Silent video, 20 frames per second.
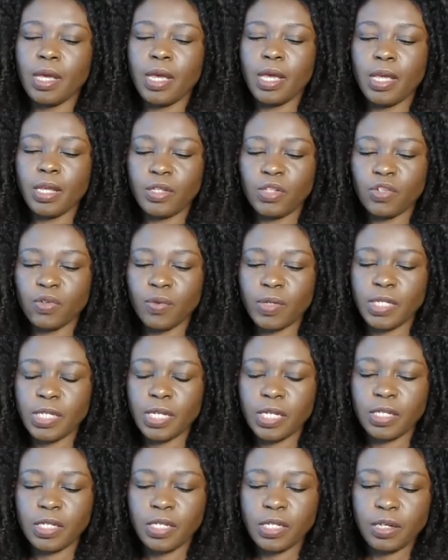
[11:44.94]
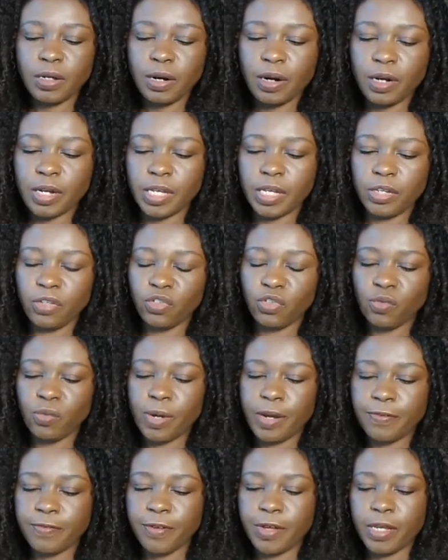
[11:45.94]
And so it says, Dear Archangel
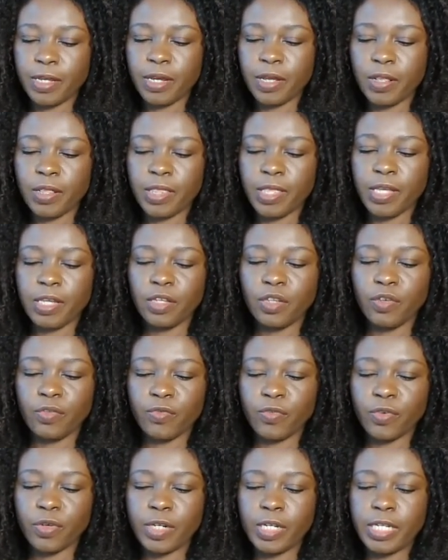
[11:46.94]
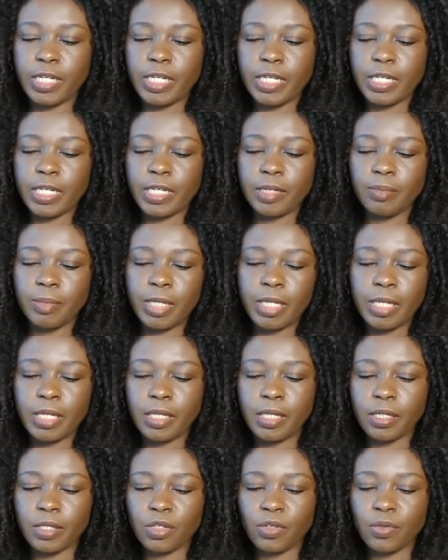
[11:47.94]
Raphael, thank you for leading
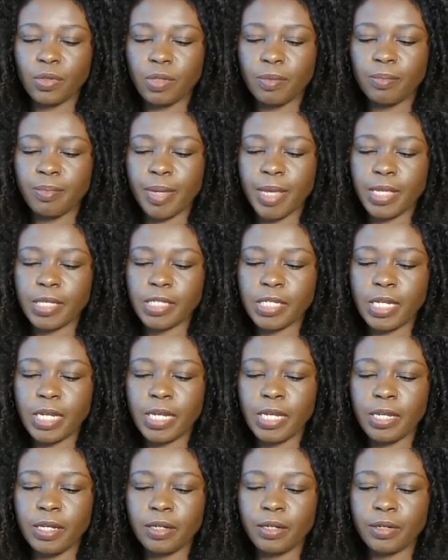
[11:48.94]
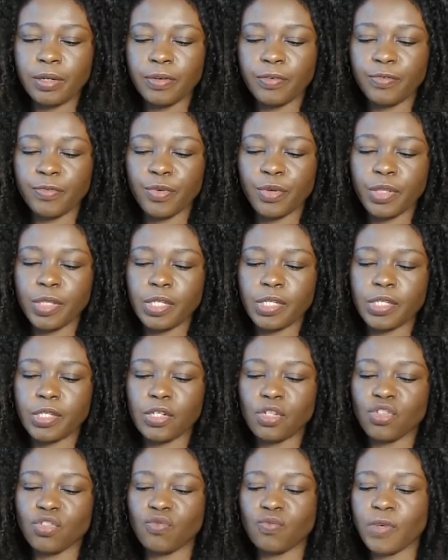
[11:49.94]
me to the best healer for this
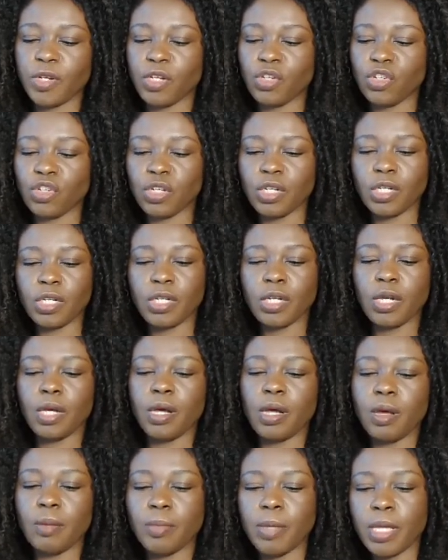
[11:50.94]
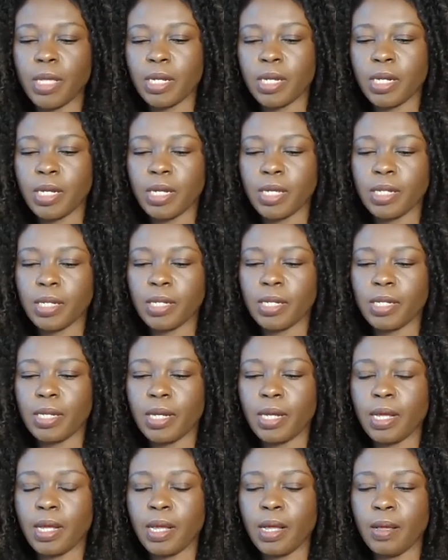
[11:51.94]
situation.
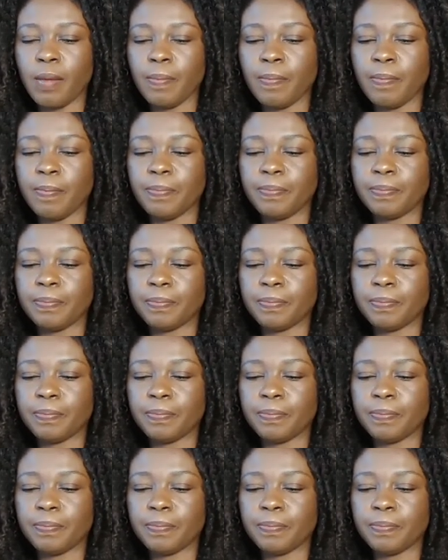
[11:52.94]
Amen.